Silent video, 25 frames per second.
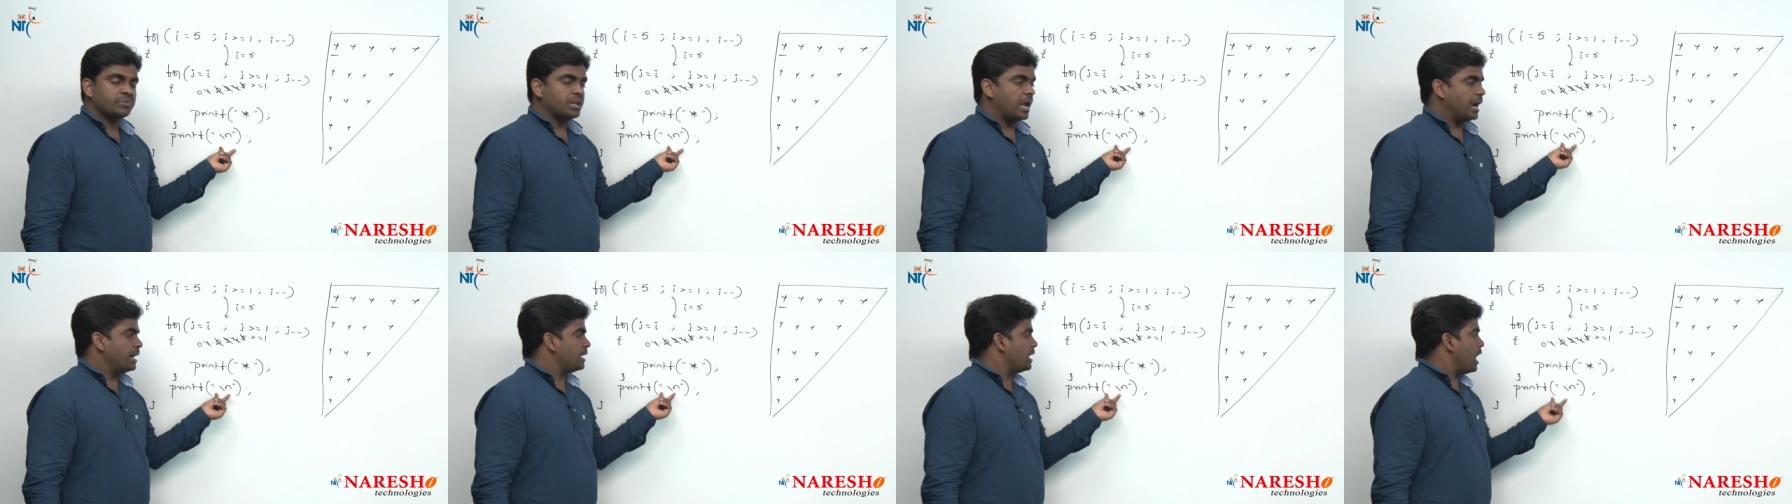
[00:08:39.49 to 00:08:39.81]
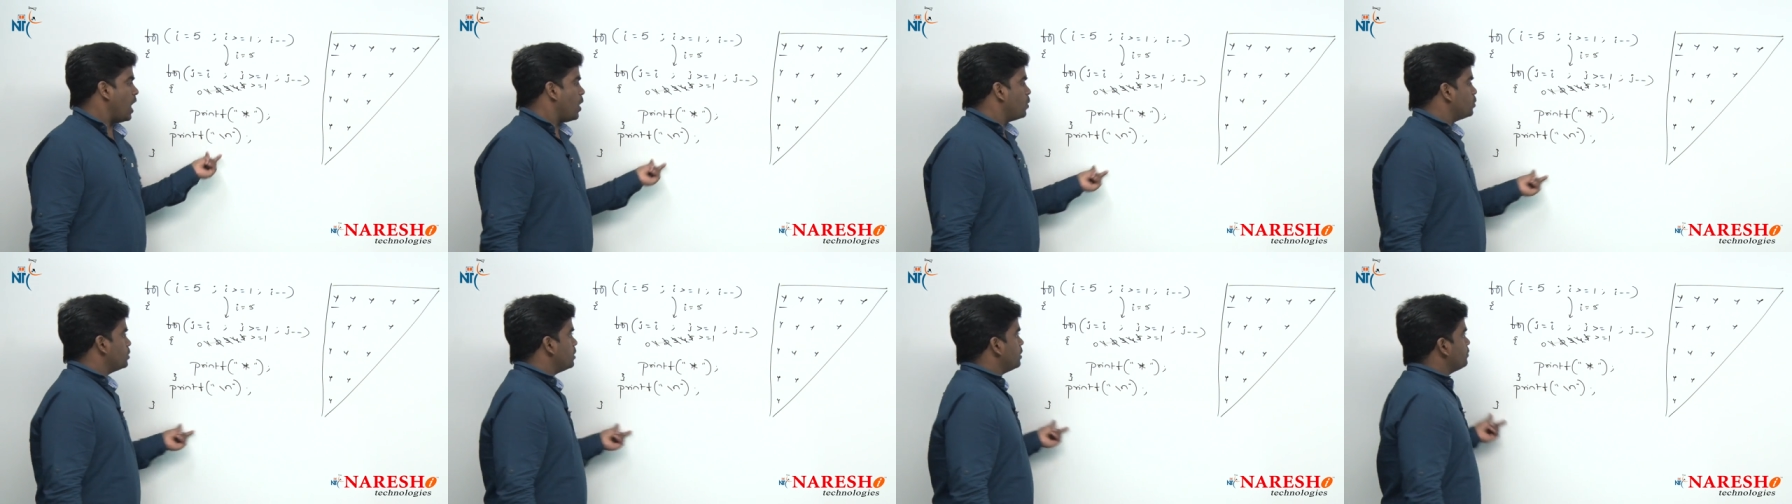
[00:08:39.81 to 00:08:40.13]
and
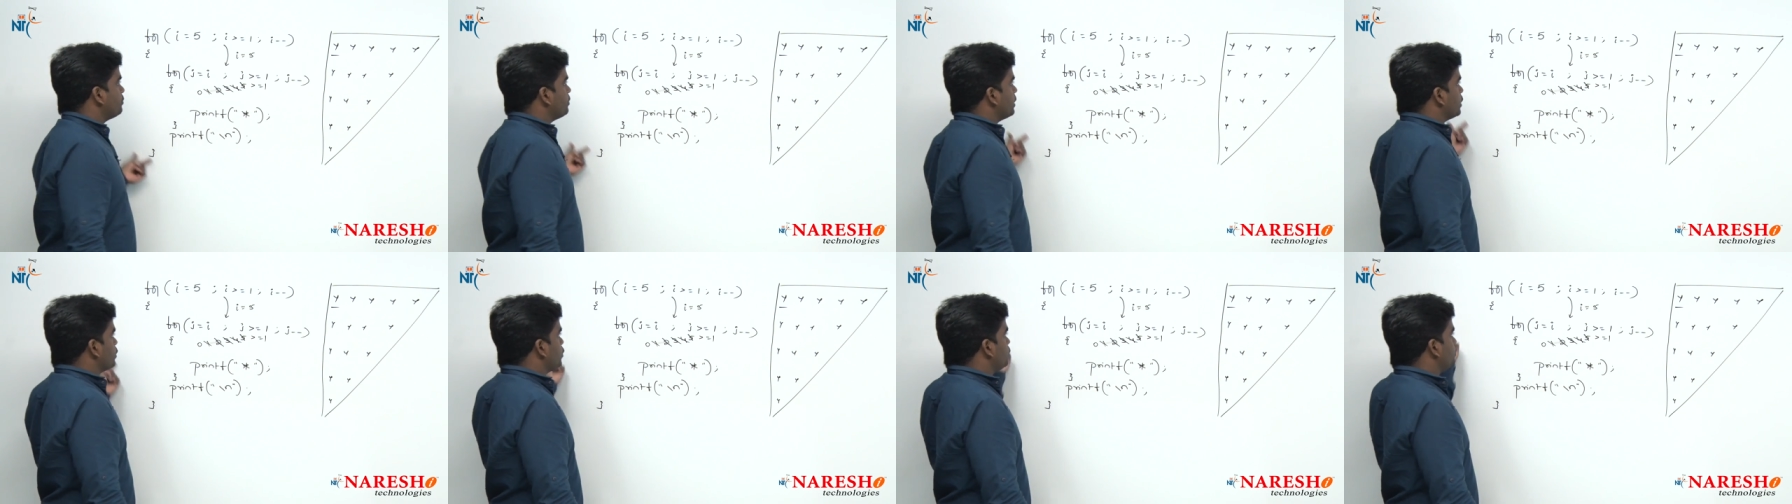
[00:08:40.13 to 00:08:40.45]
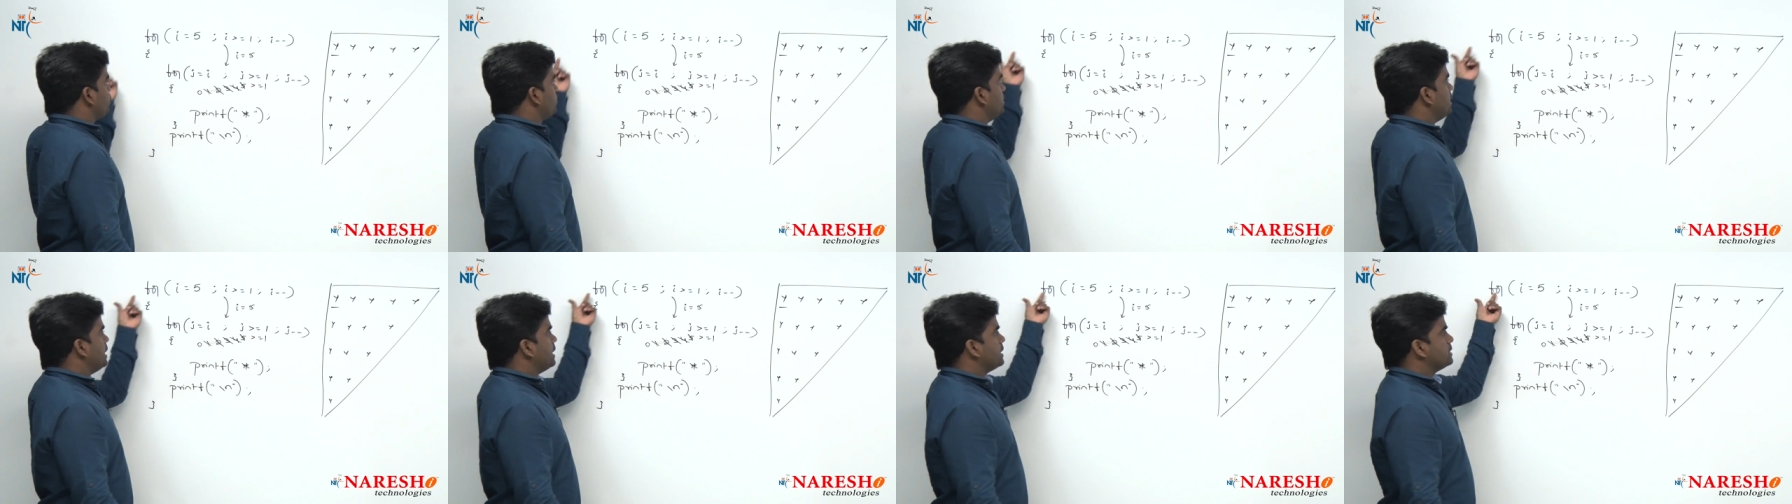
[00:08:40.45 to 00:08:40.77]
outer for
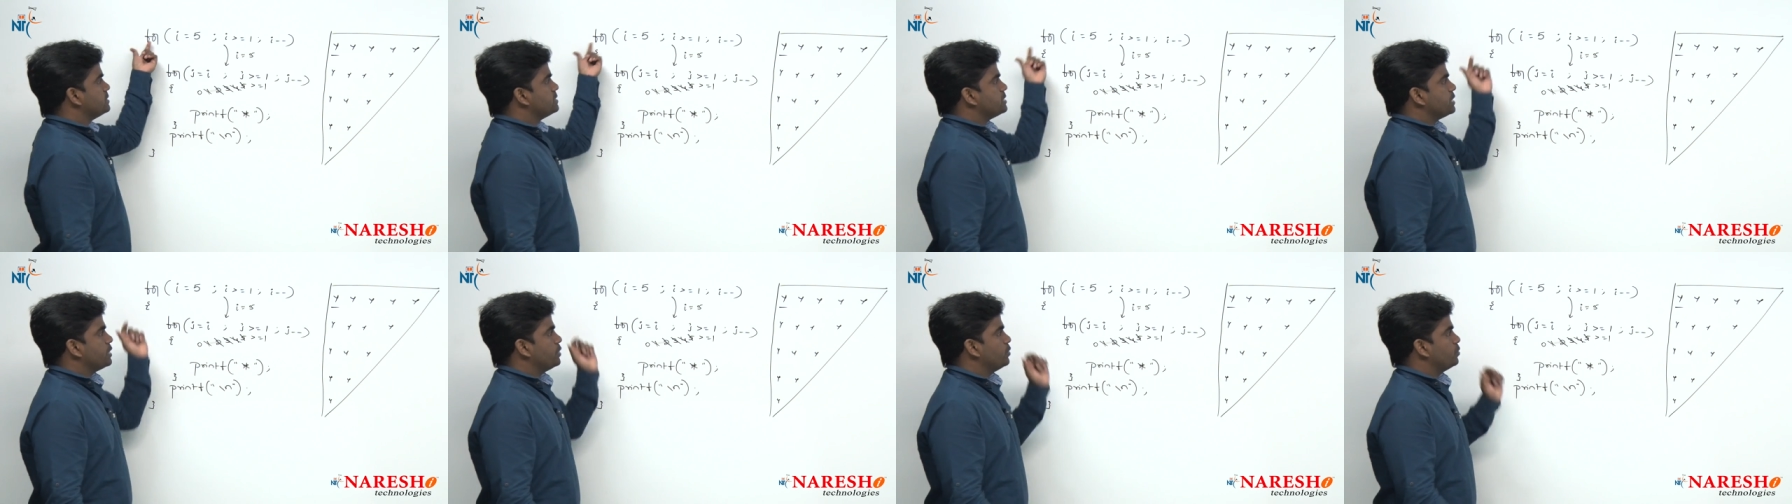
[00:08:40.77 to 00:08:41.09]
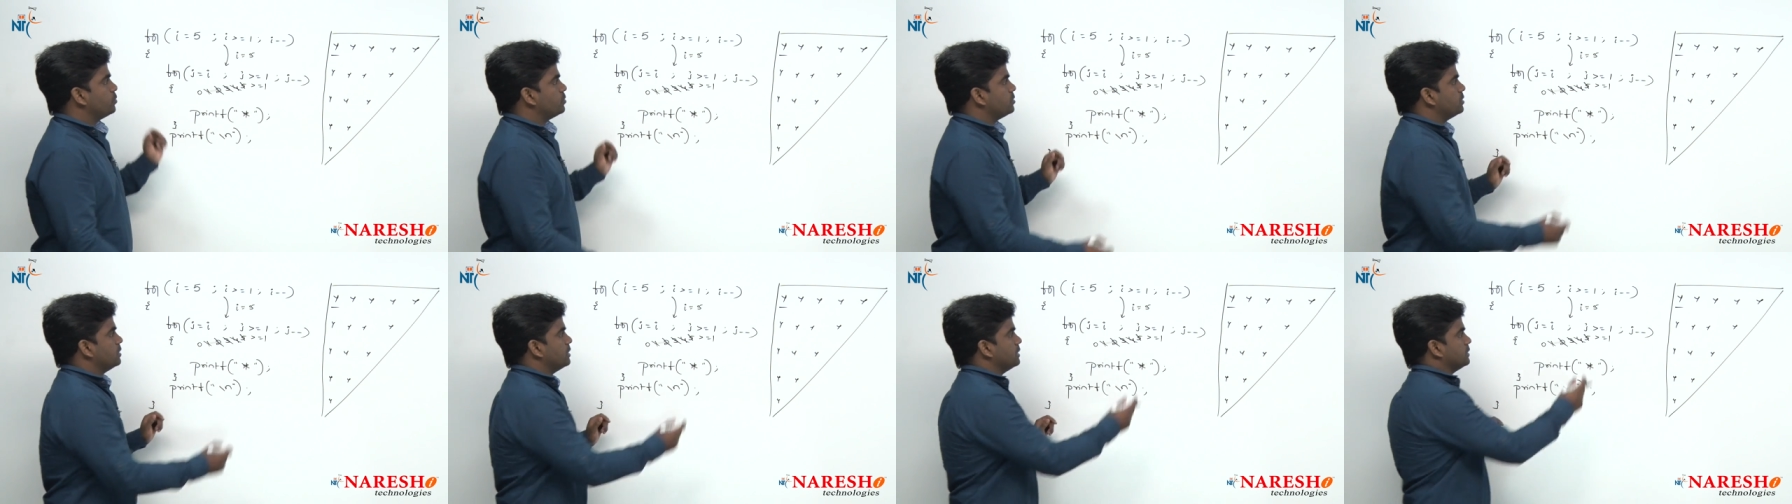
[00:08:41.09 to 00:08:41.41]
loop will execute.